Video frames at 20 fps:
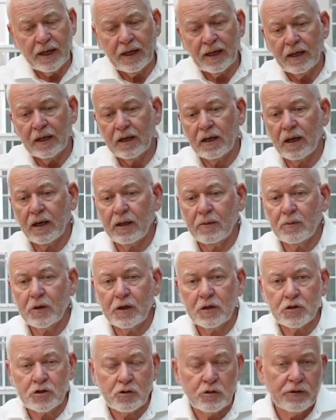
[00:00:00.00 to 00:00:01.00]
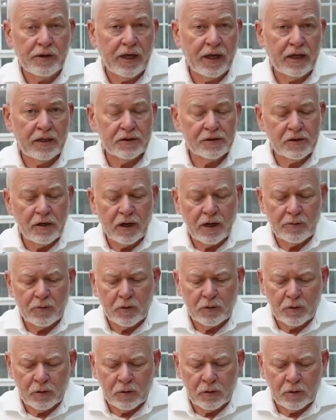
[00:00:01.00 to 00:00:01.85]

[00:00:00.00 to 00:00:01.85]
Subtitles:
And I made sure they had a timer.